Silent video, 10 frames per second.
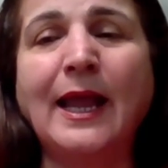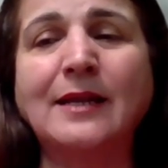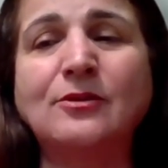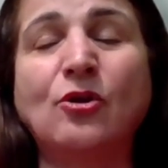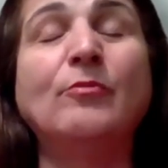
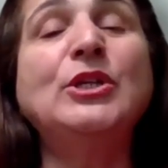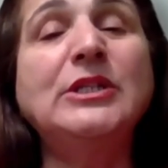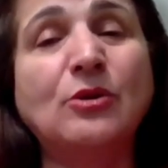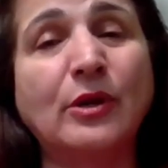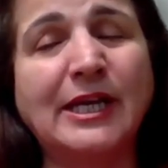and
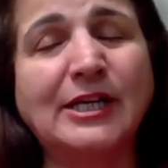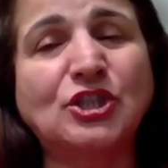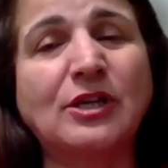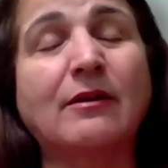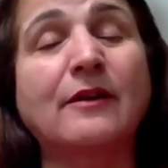community
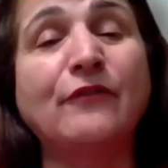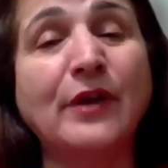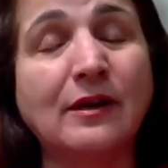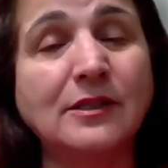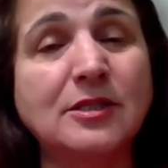connection and
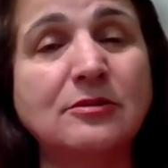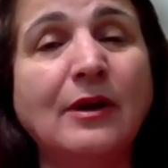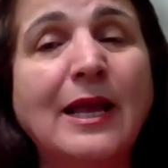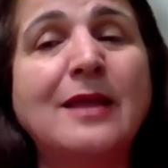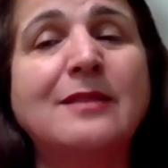referral
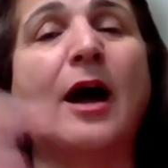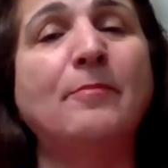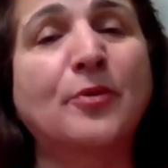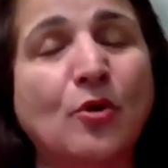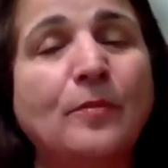to the
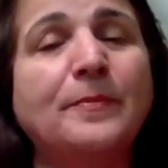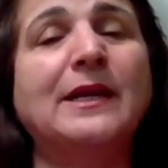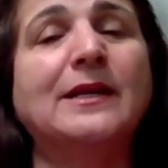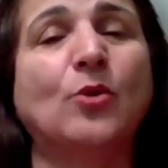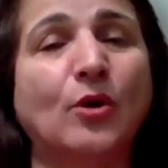
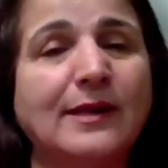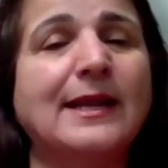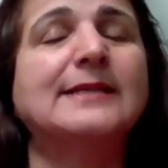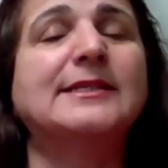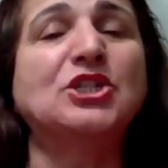appropriate
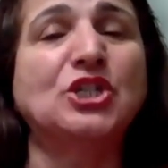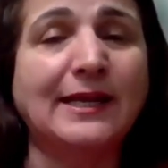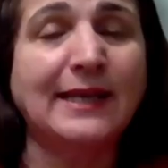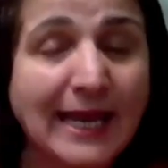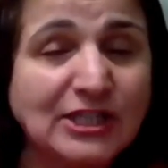organization
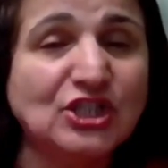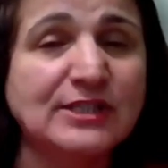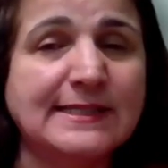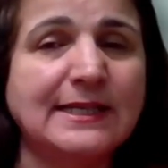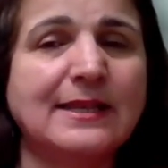and
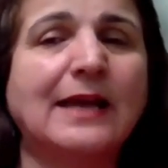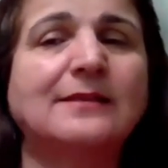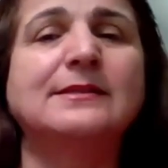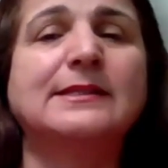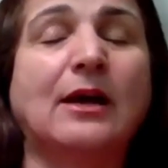agency that
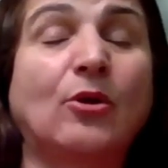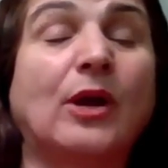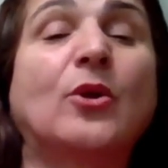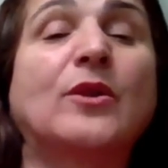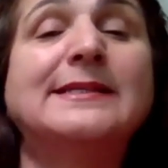is
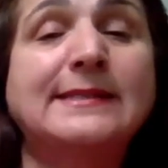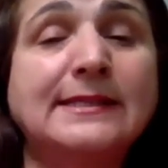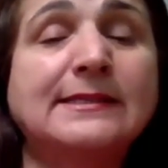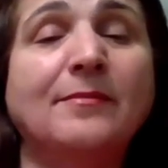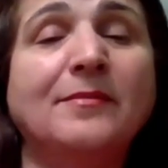or the
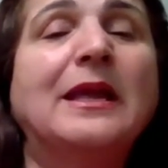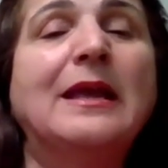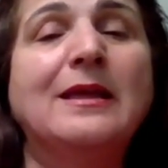system